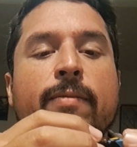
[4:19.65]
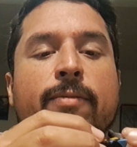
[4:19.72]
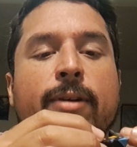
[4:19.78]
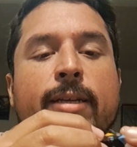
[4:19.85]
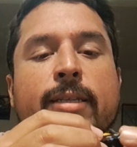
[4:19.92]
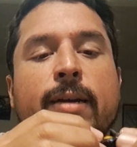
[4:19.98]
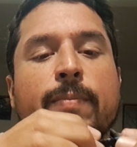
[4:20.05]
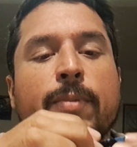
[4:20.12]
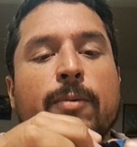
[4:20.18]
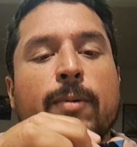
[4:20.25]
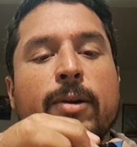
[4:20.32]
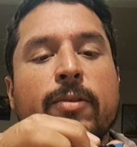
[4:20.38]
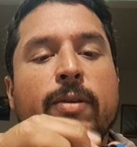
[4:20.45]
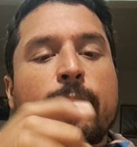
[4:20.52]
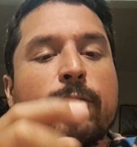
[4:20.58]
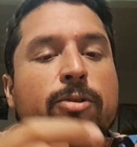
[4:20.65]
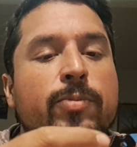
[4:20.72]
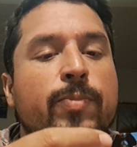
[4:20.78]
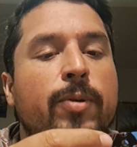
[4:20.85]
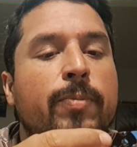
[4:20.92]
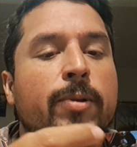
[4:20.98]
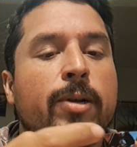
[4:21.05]
for example, one of the
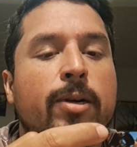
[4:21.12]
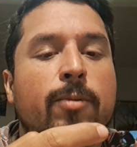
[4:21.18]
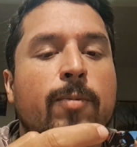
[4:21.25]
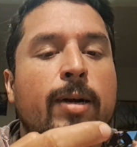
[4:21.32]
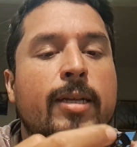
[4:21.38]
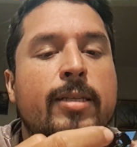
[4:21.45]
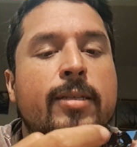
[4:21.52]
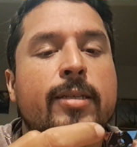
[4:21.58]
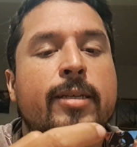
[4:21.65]
most popular ones